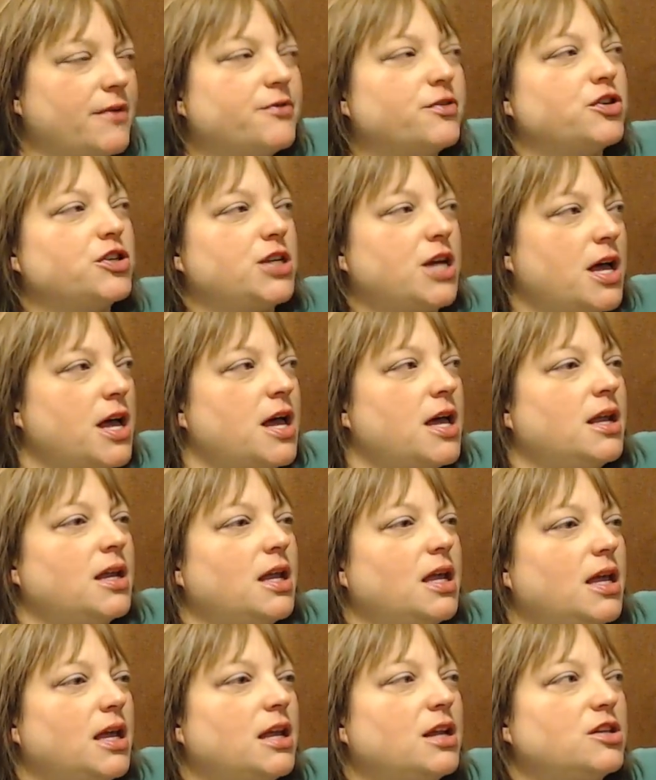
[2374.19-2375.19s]
done
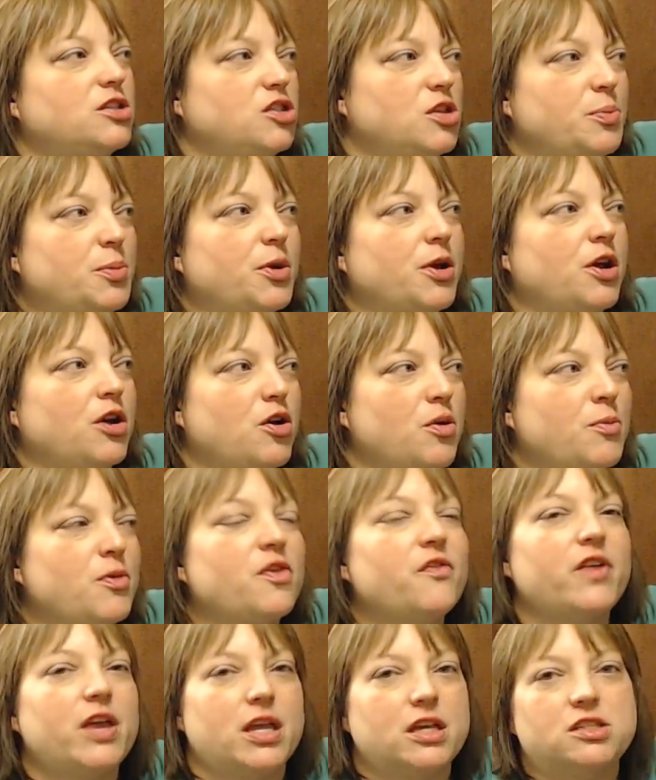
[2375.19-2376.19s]
in a superhero movie
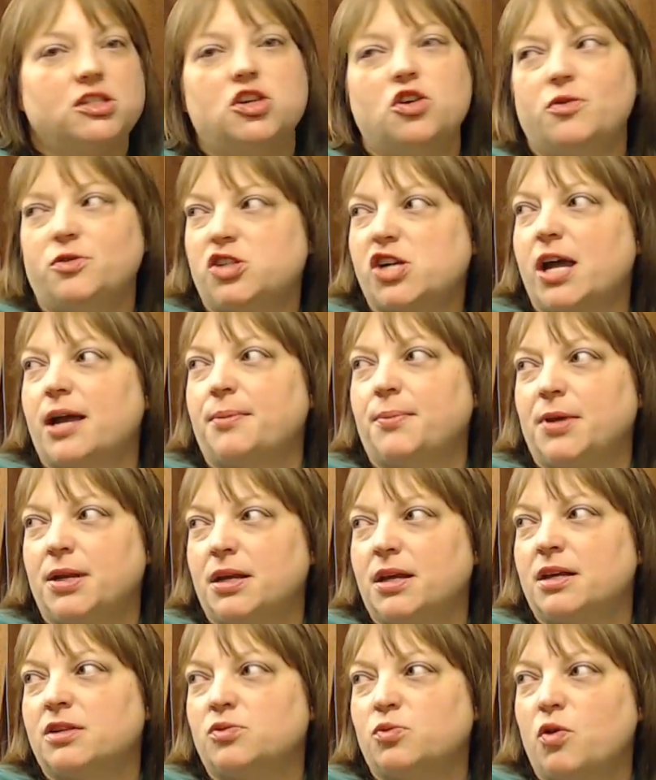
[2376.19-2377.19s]
is Hugh Jackman
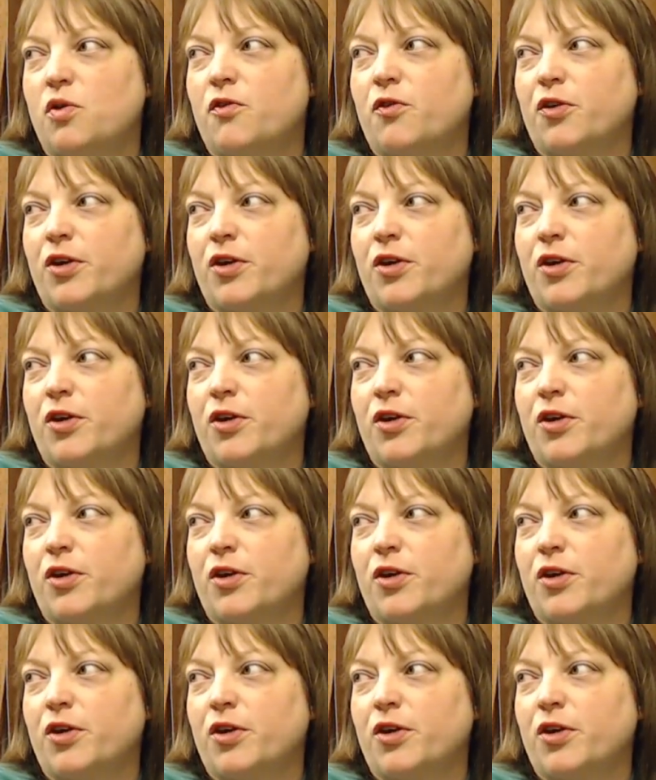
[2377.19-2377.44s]
as Wolverine.